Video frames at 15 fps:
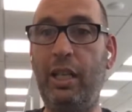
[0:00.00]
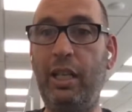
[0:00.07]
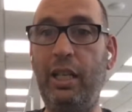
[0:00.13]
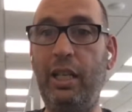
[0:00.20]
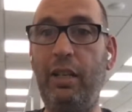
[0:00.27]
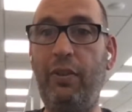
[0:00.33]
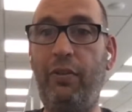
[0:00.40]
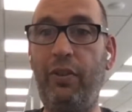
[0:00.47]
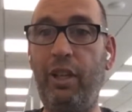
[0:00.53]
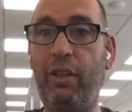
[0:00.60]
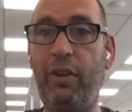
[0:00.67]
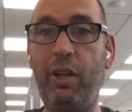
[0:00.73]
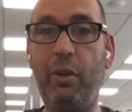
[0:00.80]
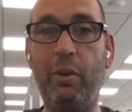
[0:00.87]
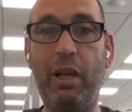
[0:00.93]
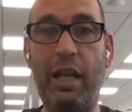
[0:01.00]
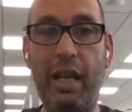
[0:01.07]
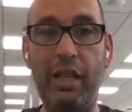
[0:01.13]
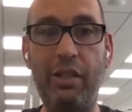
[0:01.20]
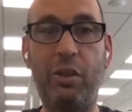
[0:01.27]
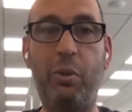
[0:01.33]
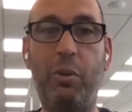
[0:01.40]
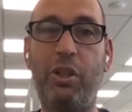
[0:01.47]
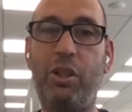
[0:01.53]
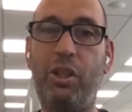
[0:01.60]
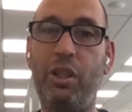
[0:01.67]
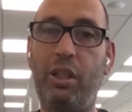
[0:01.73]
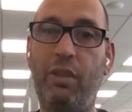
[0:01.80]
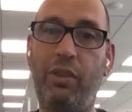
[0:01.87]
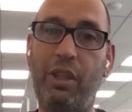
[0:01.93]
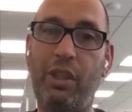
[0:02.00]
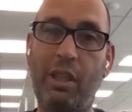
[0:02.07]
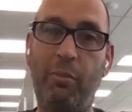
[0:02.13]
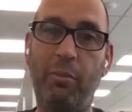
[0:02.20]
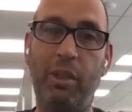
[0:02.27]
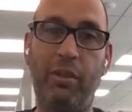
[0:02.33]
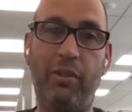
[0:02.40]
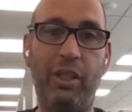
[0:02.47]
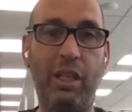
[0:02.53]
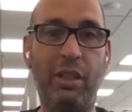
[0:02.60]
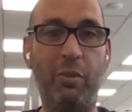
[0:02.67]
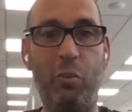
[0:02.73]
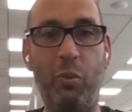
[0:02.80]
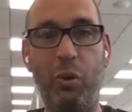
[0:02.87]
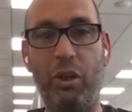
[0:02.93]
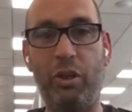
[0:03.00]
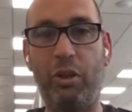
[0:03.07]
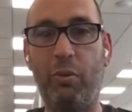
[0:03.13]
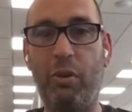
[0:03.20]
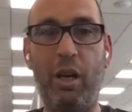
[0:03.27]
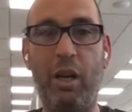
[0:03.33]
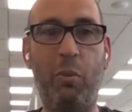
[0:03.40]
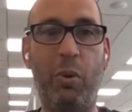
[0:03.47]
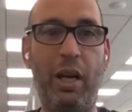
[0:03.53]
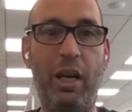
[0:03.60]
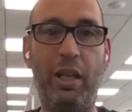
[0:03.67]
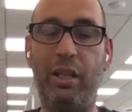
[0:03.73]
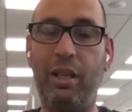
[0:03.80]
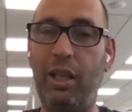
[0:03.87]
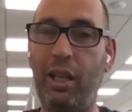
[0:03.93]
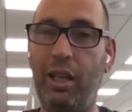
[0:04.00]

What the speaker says: If anyone has questions, if there's something, if it doesn't work the right way,